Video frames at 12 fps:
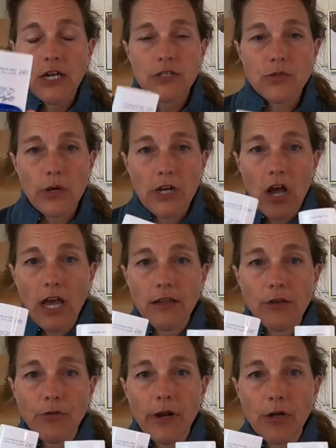So I'd
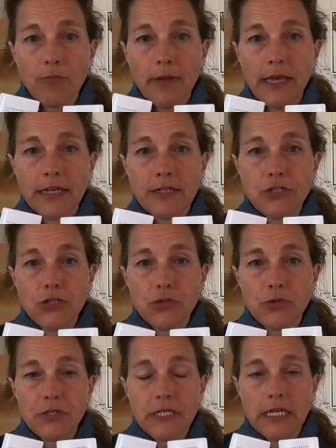highly recommend
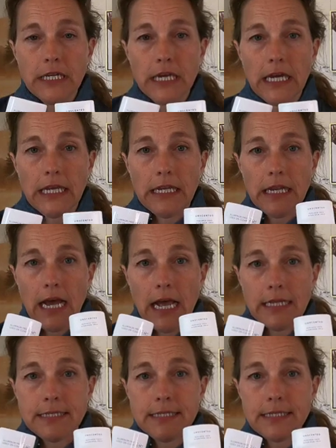using an
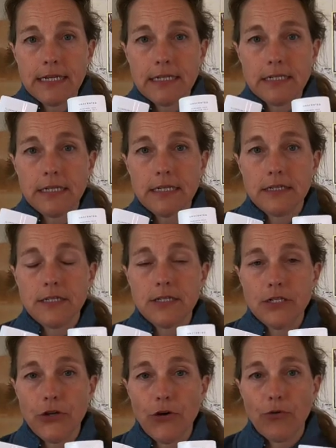
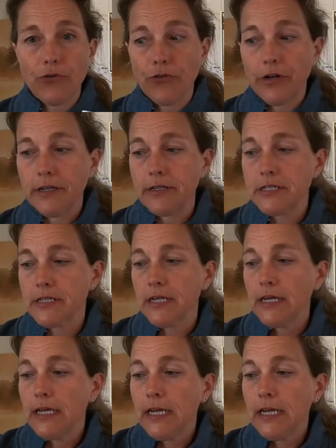unscented deodorant.